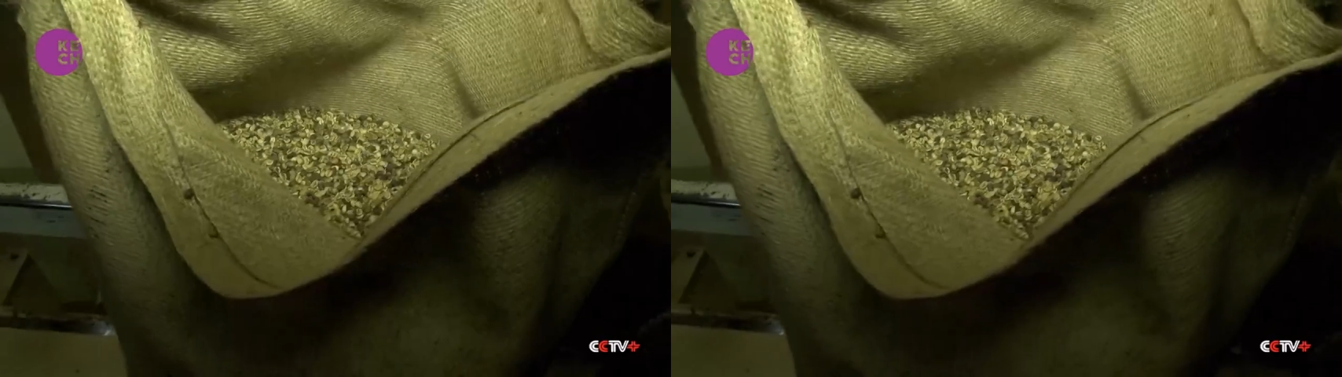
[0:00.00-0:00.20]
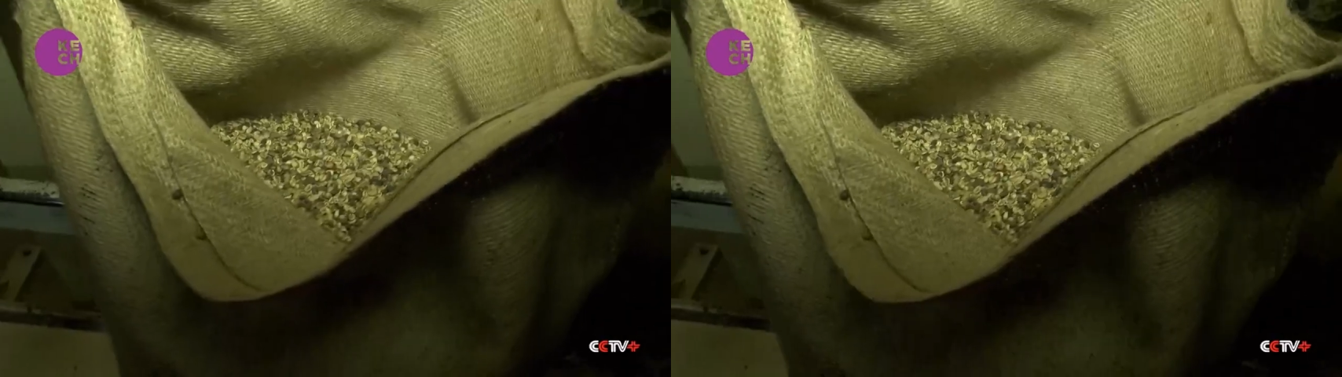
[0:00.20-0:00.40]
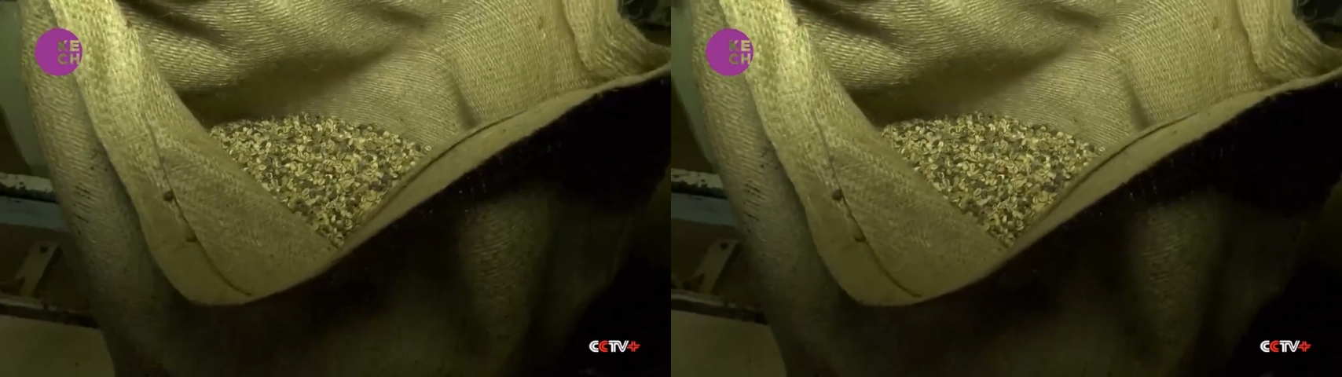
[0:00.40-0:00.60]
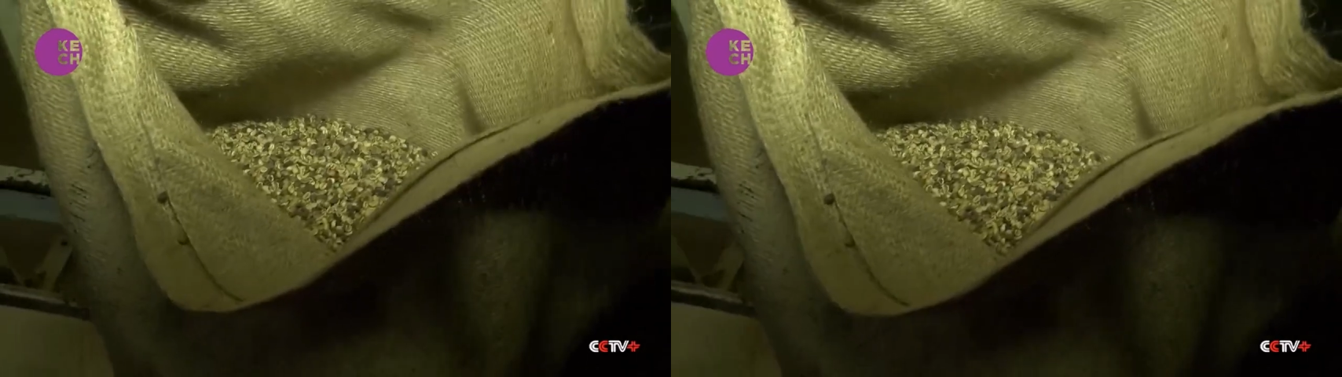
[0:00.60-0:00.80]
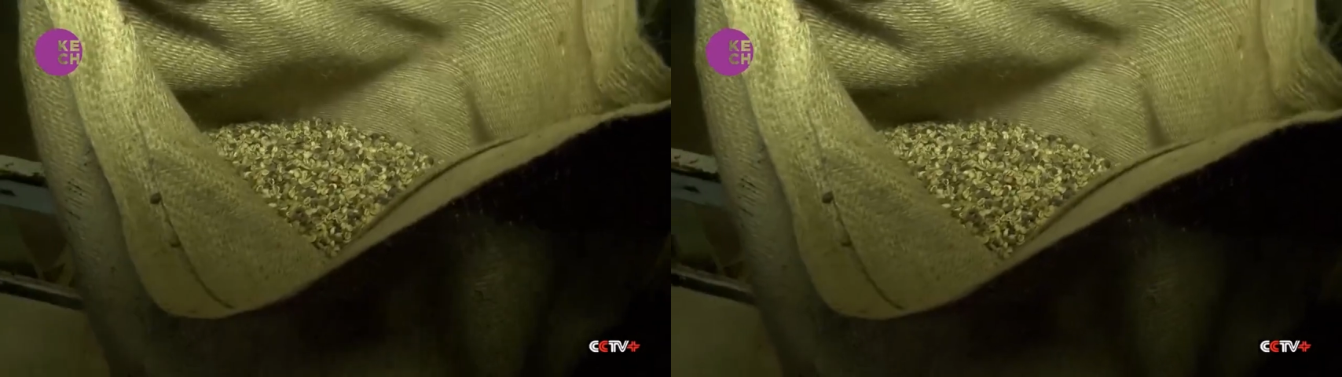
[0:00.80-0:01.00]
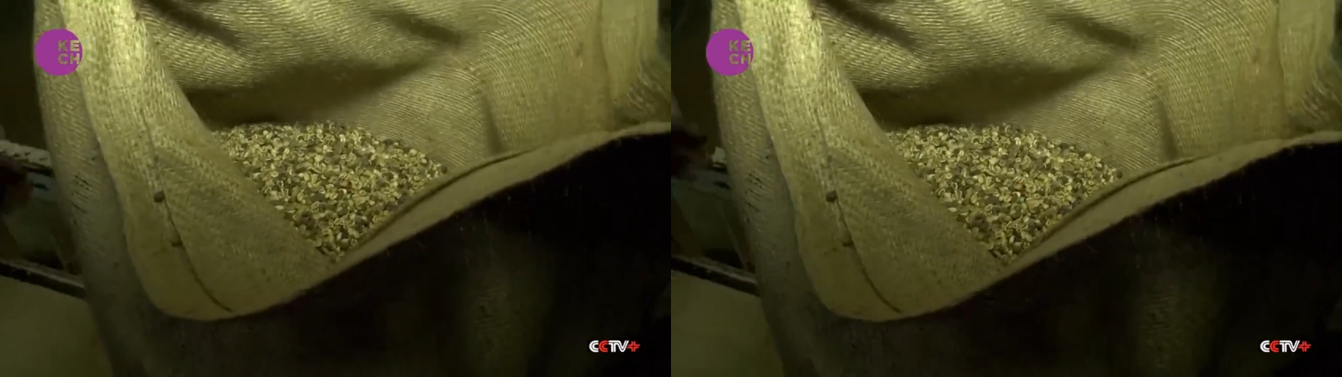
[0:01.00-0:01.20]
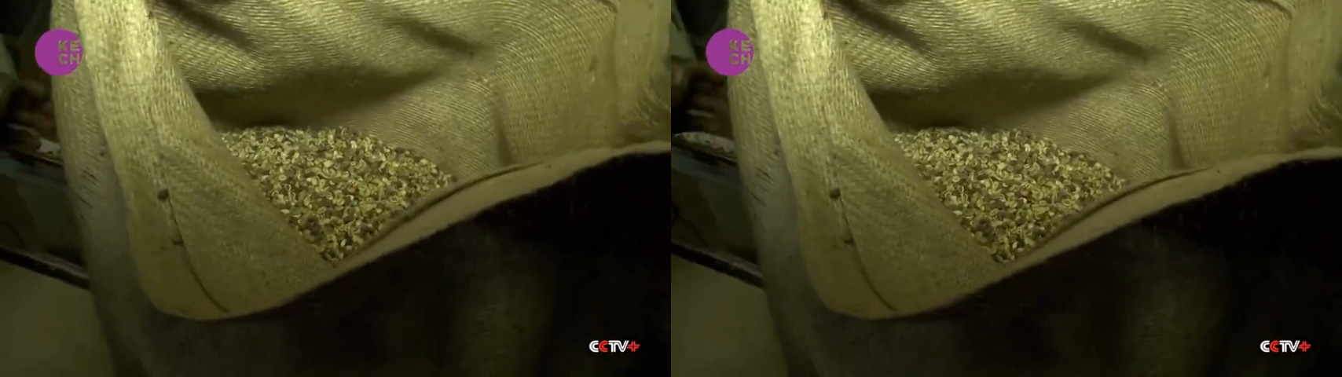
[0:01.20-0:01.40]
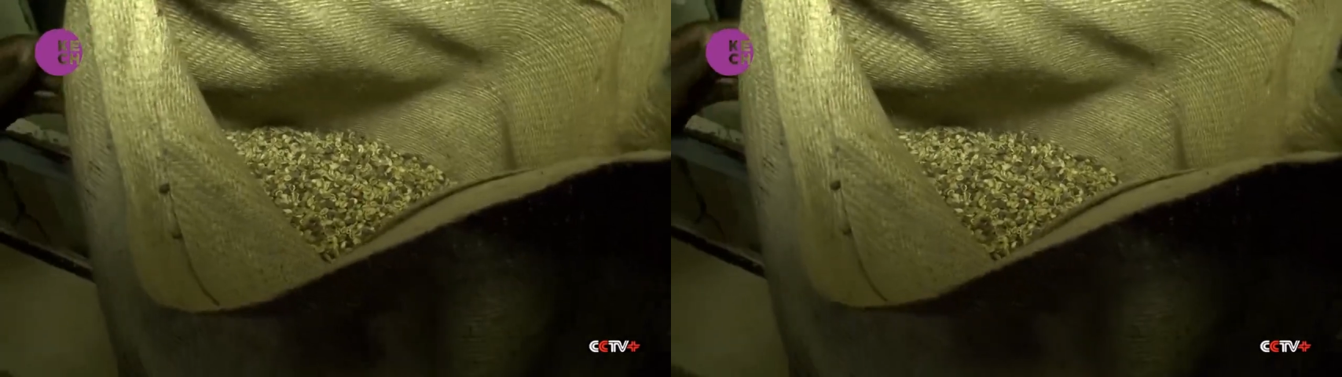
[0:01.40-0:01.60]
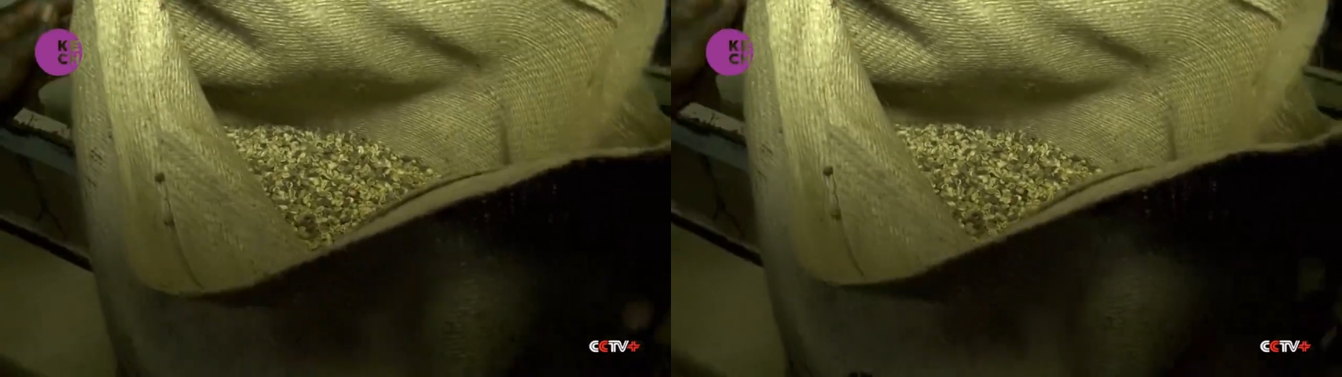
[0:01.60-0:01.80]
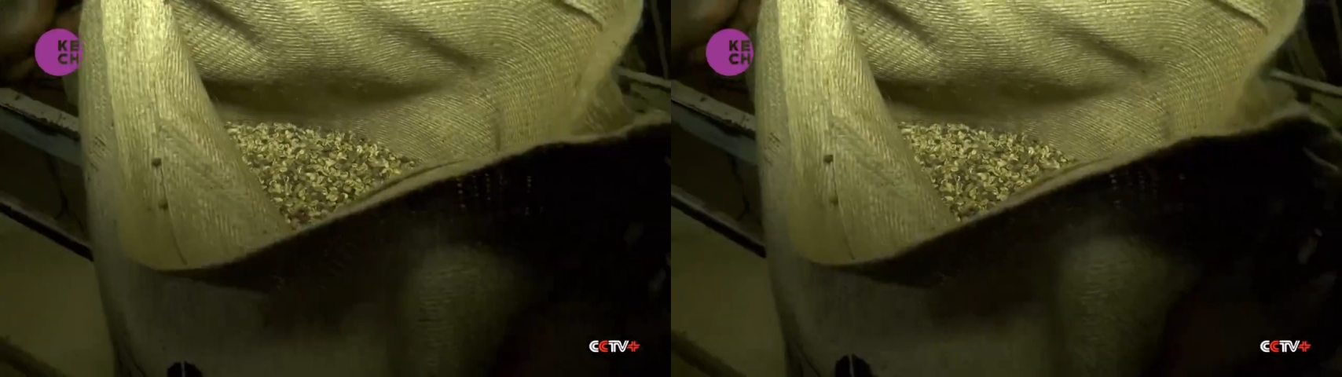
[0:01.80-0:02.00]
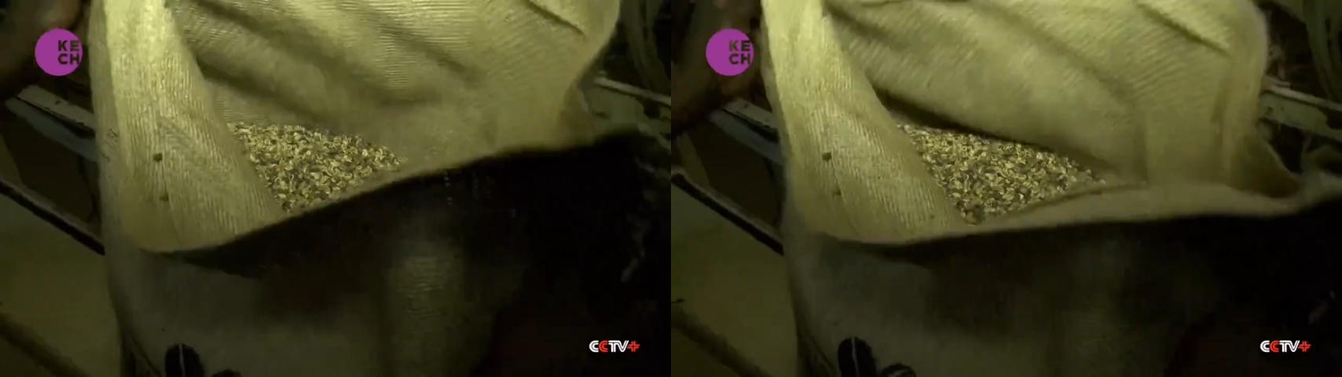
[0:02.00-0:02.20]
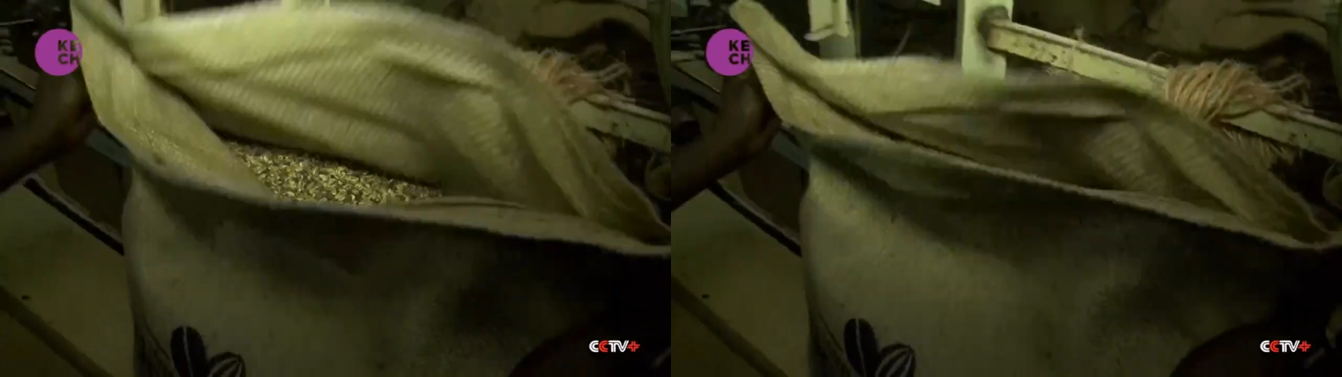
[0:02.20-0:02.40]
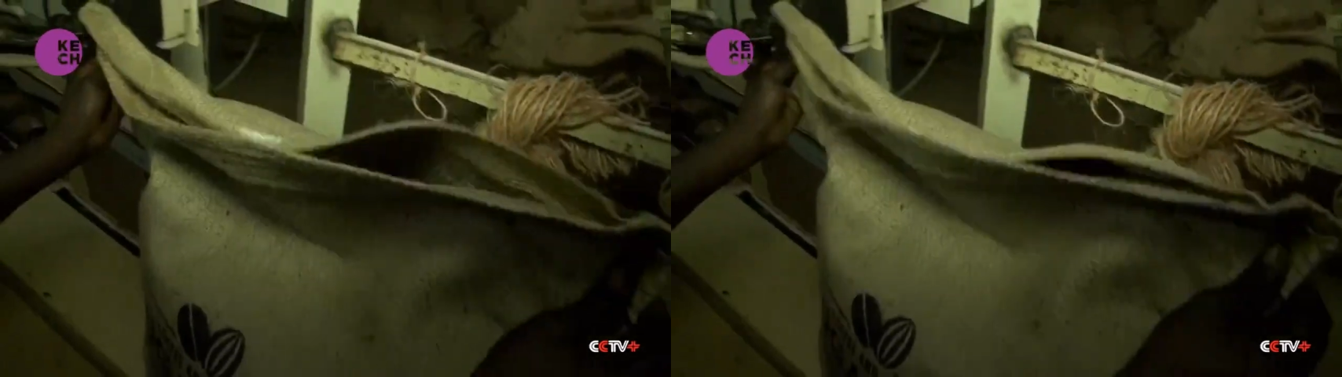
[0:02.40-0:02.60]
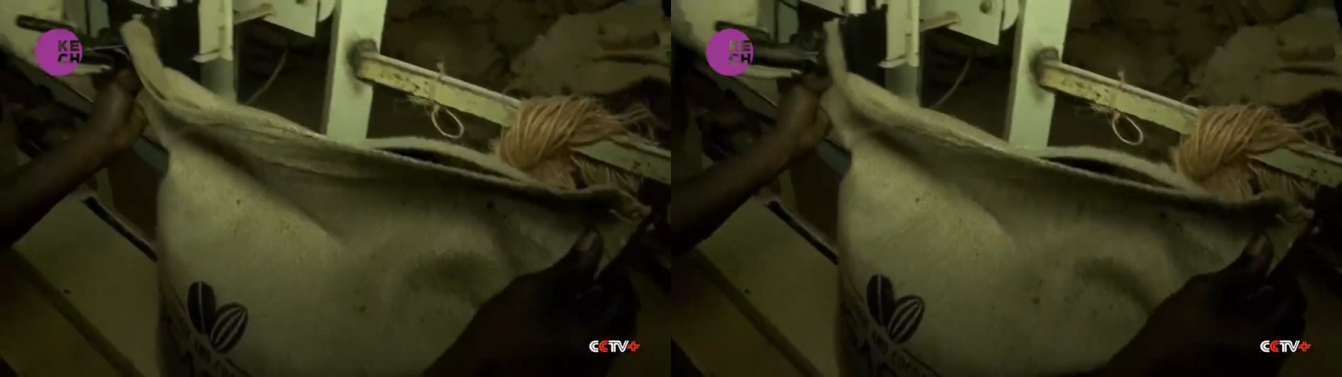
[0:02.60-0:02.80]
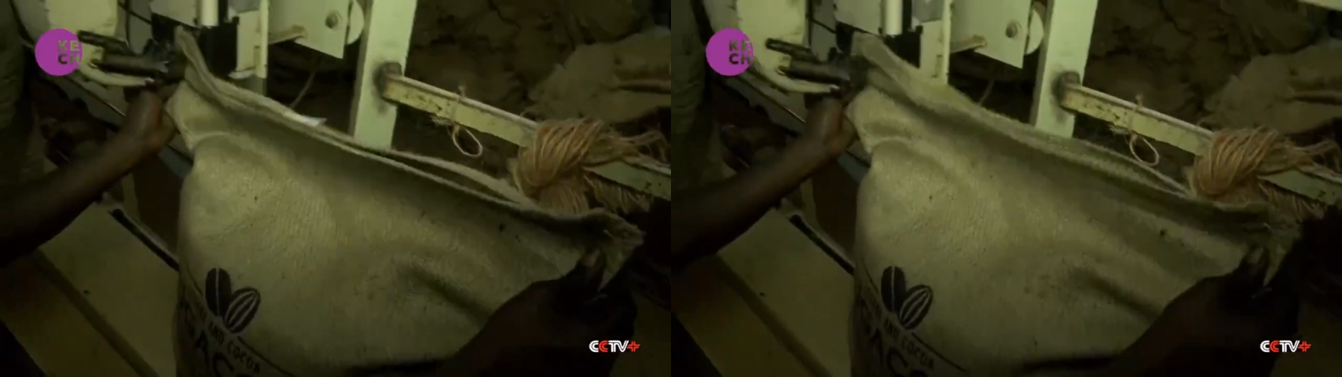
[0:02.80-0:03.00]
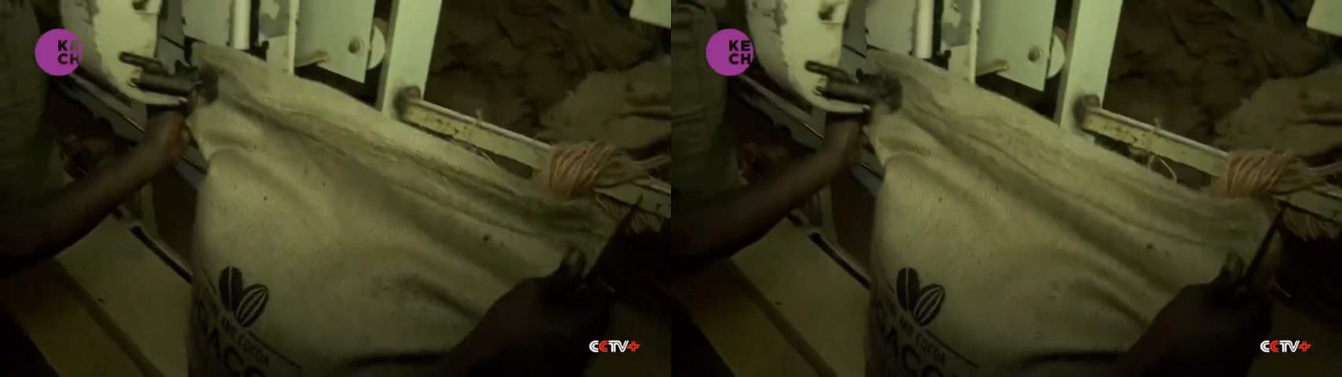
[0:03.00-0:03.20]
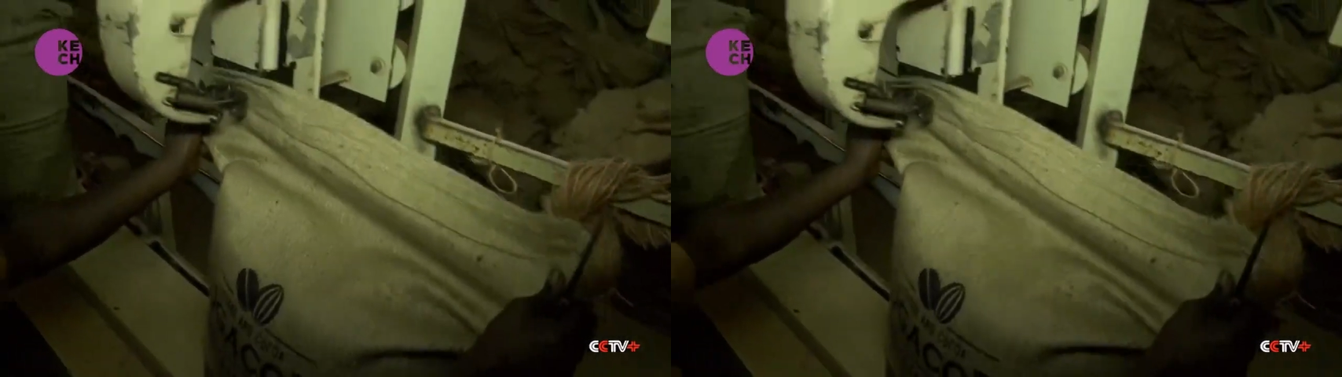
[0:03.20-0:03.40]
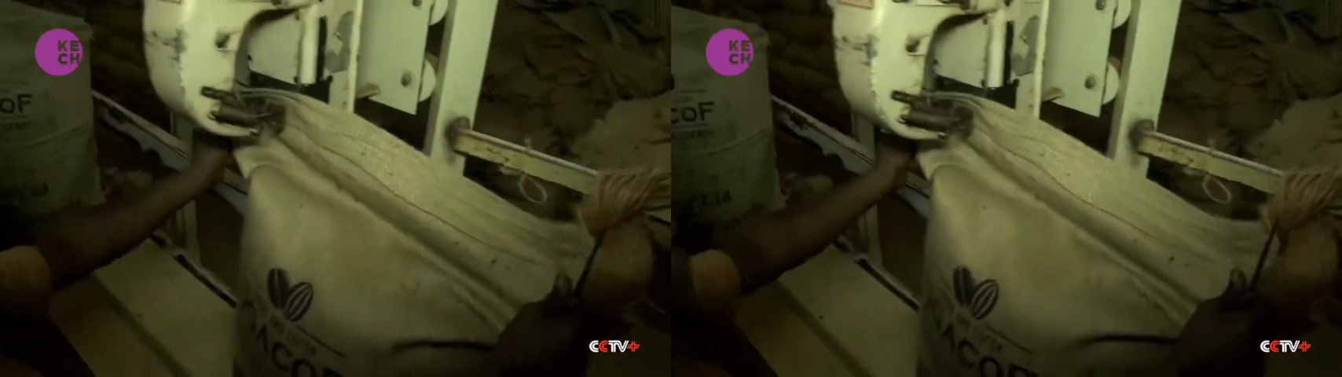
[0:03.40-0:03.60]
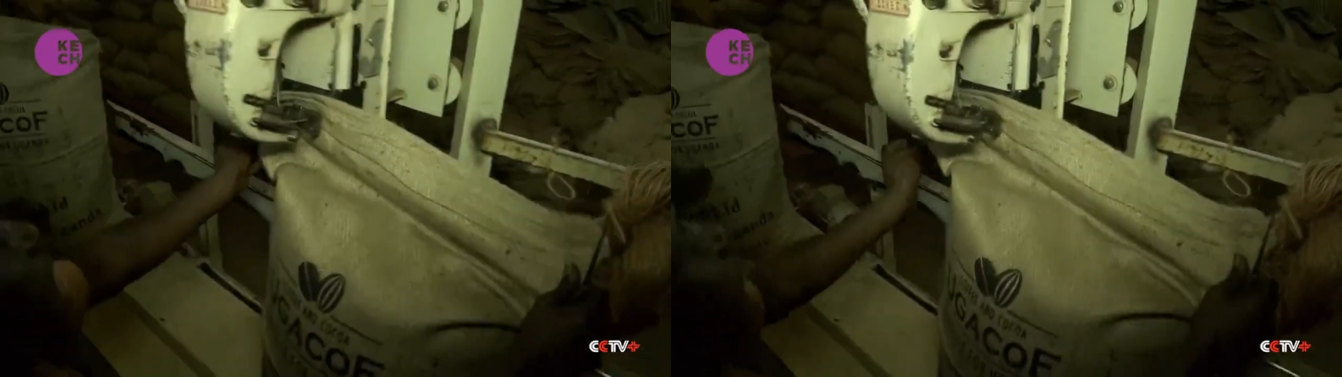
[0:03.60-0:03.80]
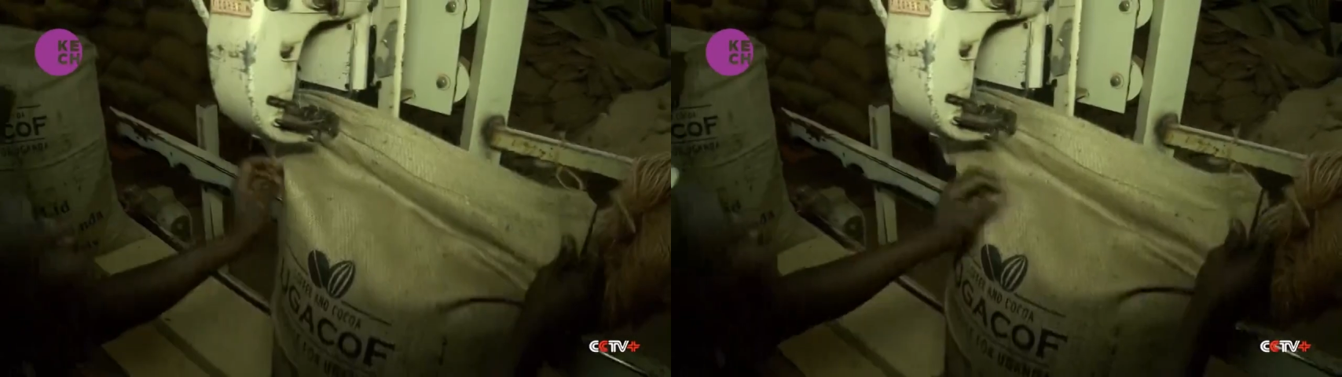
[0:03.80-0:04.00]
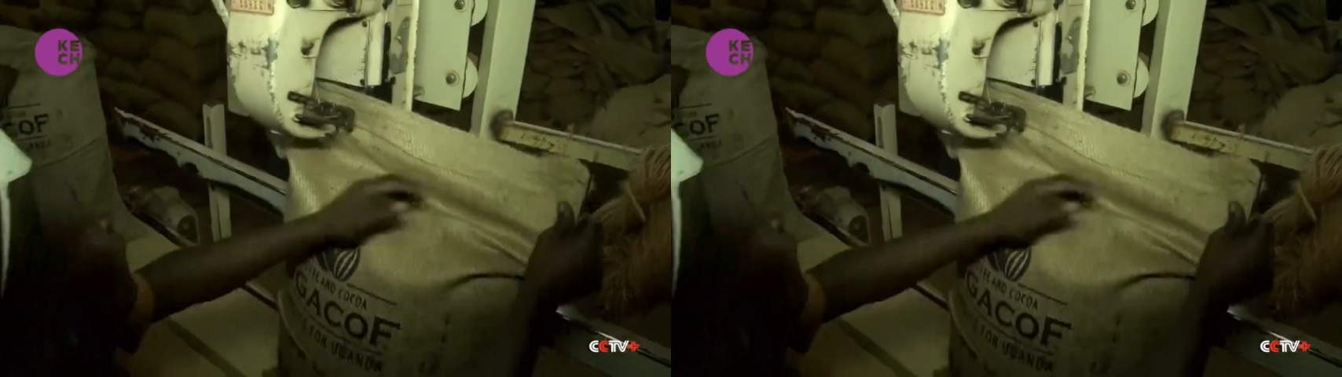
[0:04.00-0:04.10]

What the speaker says: (no speaker visible)